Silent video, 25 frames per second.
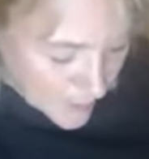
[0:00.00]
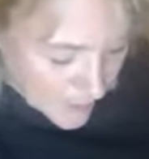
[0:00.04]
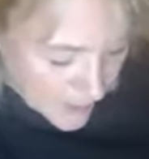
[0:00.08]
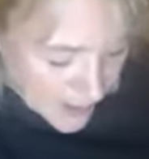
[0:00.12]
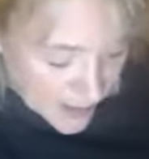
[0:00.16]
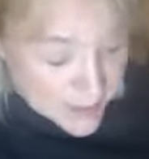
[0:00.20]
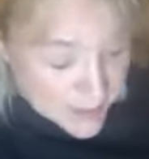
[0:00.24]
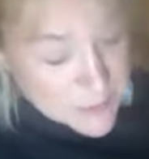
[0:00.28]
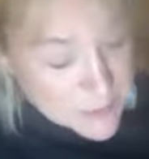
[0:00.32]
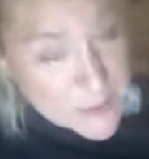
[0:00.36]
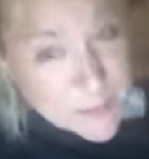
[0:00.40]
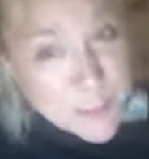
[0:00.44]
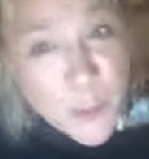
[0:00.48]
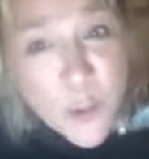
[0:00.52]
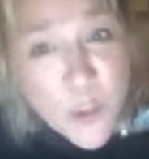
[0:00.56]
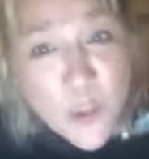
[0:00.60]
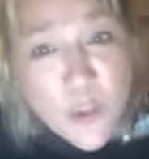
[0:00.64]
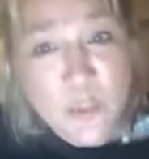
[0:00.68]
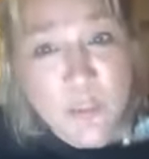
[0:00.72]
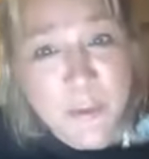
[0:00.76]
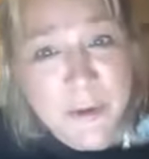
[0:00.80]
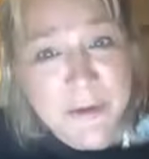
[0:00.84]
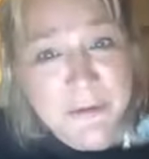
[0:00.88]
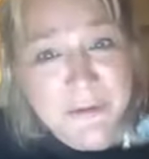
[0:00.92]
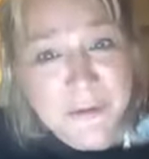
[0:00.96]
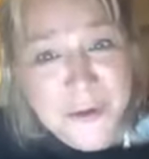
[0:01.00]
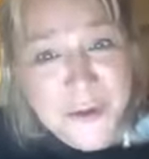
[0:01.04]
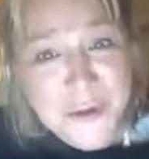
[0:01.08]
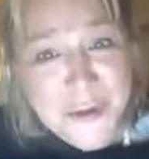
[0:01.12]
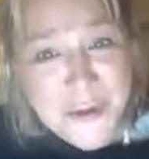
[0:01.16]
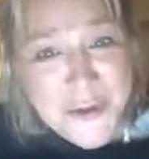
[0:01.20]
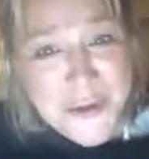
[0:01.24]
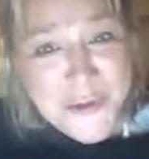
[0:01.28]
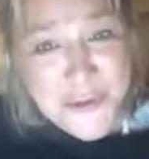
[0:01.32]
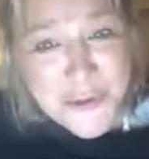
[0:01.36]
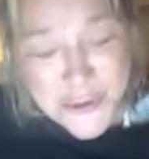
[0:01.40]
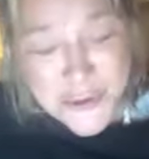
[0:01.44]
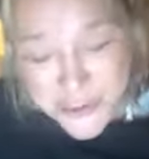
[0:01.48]
it's important we
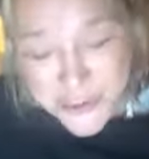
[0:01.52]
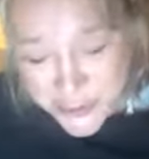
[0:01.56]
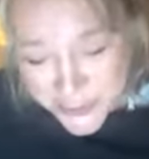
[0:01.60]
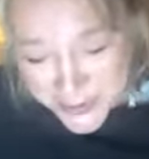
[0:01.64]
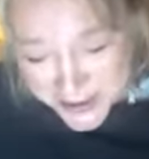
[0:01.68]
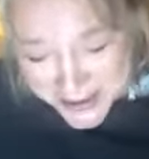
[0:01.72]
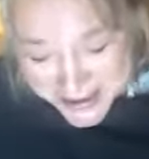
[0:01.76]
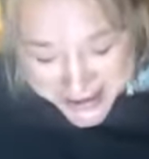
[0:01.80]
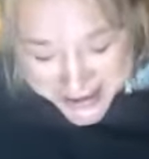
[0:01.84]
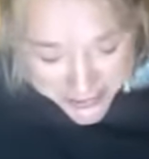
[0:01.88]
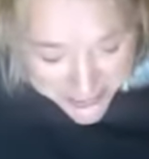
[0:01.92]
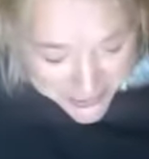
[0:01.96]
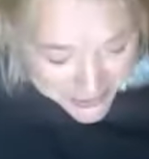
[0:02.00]
focused on you quite a